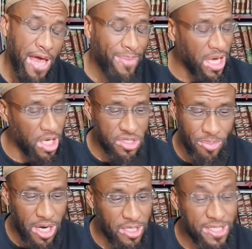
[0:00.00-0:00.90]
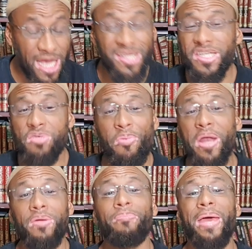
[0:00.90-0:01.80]
And may Allah Ta'ala just
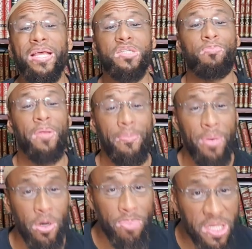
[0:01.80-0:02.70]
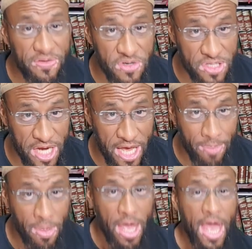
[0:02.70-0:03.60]
better make us better believers in Him